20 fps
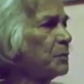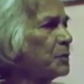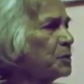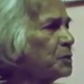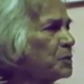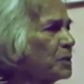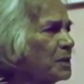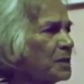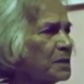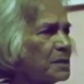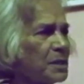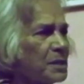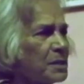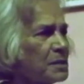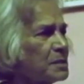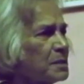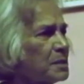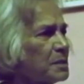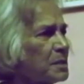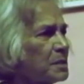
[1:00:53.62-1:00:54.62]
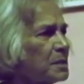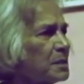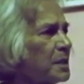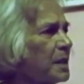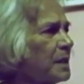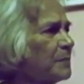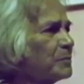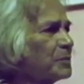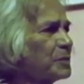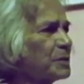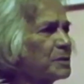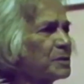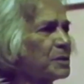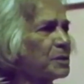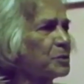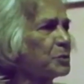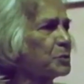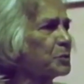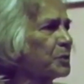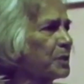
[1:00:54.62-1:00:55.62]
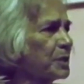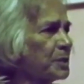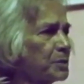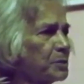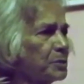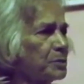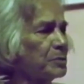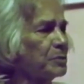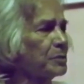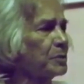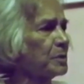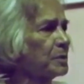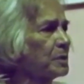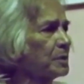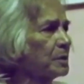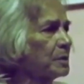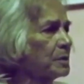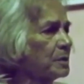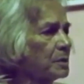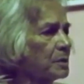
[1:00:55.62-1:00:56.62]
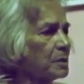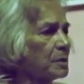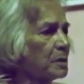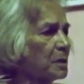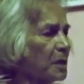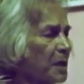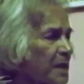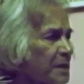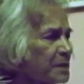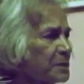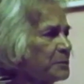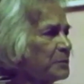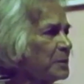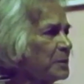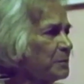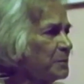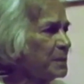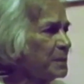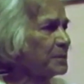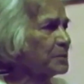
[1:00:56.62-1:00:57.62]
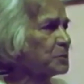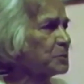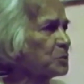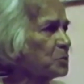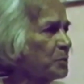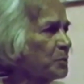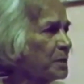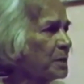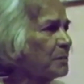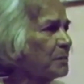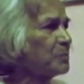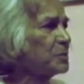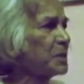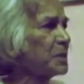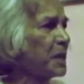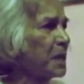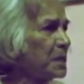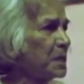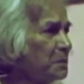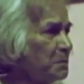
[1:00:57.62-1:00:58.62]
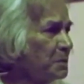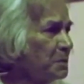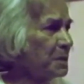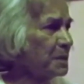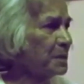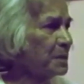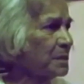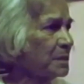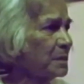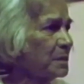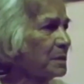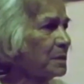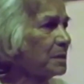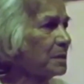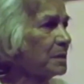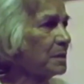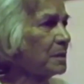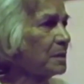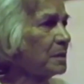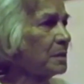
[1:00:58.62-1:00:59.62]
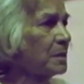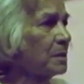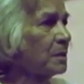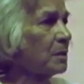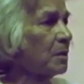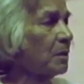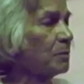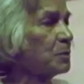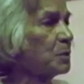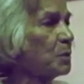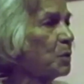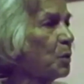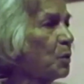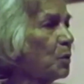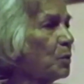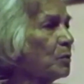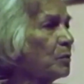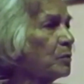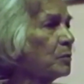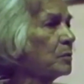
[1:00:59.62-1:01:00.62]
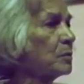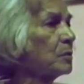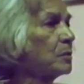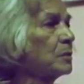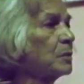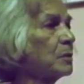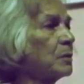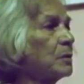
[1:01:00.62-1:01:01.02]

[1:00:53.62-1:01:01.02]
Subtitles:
Individually, there isn't a damn thing that you can do. Collectively means you become the enemy of the whole